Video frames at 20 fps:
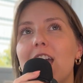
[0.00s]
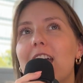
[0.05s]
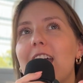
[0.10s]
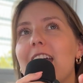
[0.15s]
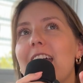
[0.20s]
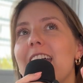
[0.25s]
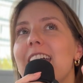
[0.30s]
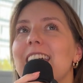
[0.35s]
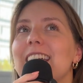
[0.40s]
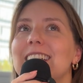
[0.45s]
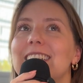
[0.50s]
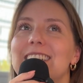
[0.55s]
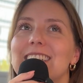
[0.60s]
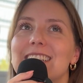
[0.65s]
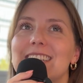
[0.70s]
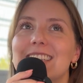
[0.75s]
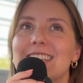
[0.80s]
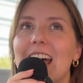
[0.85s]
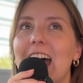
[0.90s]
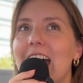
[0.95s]

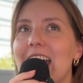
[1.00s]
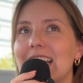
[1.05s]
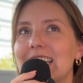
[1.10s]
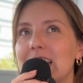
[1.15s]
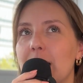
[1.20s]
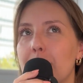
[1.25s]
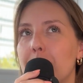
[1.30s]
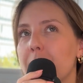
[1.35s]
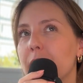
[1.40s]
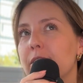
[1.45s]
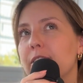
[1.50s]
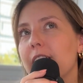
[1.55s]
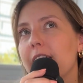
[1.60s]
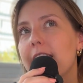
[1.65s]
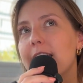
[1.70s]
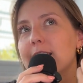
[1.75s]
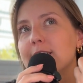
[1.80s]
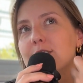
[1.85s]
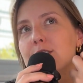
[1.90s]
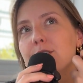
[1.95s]
insight type of
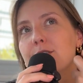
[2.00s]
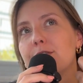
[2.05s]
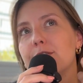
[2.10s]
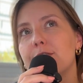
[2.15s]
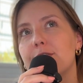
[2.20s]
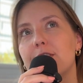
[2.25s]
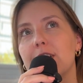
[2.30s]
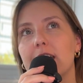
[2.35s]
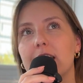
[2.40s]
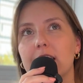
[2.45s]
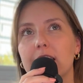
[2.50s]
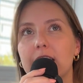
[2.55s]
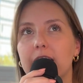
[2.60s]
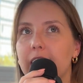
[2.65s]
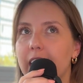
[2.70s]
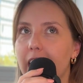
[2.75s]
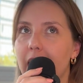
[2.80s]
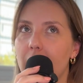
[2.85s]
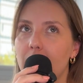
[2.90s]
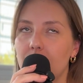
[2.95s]
thing to figure it
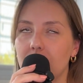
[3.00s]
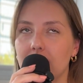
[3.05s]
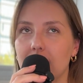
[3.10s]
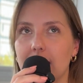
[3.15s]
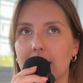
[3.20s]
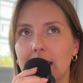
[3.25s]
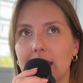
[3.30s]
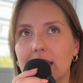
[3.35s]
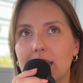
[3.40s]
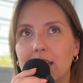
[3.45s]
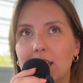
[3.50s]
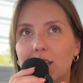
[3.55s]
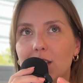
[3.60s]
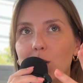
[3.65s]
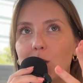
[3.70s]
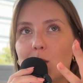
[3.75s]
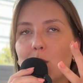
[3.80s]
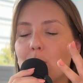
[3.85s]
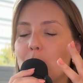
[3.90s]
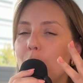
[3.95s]
out, like
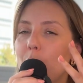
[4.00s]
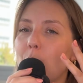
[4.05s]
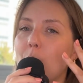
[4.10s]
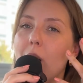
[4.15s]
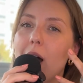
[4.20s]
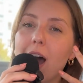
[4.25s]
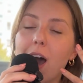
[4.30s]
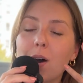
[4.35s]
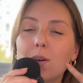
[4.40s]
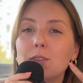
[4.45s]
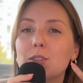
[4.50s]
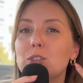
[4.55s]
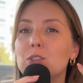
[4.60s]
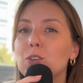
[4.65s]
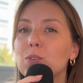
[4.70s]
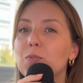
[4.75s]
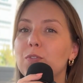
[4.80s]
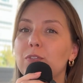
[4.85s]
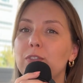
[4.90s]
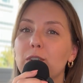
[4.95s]
how
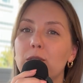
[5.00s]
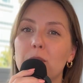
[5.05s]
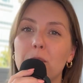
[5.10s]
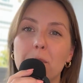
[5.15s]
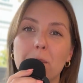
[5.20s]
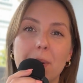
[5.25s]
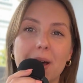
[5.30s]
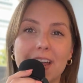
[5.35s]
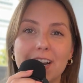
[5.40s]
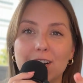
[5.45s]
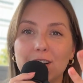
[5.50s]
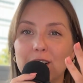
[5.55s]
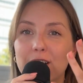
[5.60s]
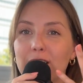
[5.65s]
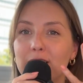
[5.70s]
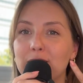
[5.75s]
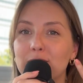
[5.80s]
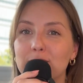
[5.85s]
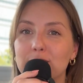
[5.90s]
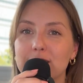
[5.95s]
to feel better
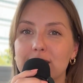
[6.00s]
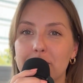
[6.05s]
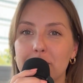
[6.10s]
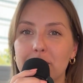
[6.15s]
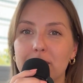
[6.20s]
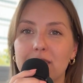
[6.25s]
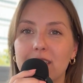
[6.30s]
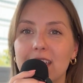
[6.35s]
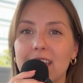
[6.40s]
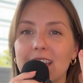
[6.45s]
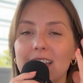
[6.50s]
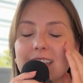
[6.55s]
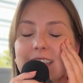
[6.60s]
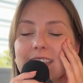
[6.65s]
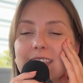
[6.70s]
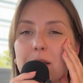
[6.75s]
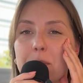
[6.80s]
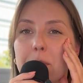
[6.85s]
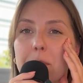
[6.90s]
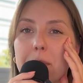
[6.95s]
and all those type of
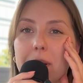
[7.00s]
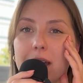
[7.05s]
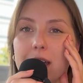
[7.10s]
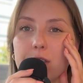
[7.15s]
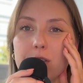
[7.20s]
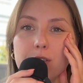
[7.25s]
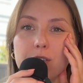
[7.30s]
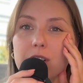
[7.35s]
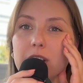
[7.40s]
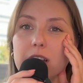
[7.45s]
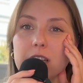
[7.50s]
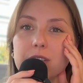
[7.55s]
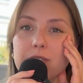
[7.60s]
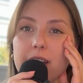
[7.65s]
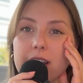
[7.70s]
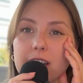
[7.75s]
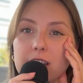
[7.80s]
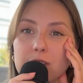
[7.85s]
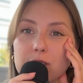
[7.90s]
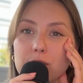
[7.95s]
things. But 30 years
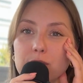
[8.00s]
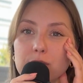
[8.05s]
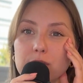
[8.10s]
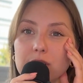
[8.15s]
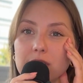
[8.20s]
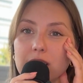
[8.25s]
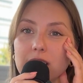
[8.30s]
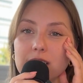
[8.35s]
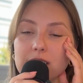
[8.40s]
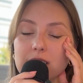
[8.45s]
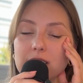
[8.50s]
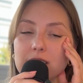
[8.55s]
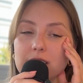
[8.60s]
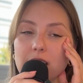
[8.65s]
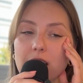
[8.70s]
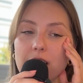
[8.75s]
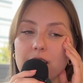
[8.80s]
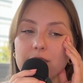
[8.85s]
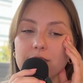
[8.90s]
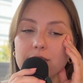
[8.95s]
back, it's also this. It's have